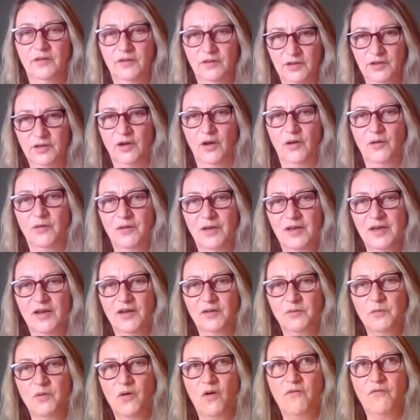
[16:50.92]

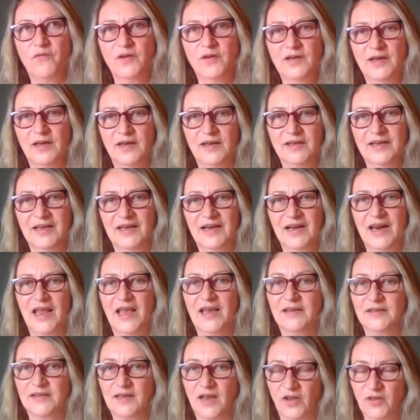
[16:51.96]
because we often
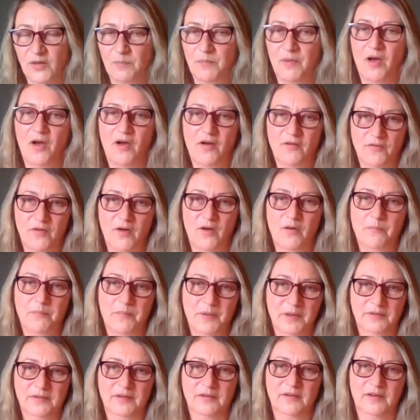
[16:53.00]
neglect other part of our
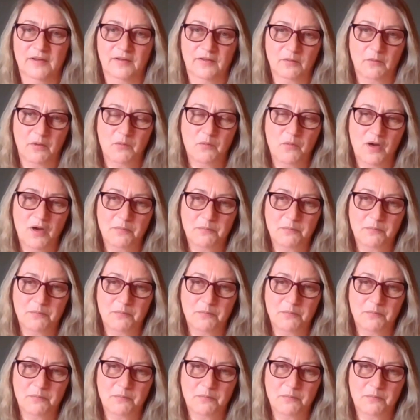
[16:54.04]
businesses. So I work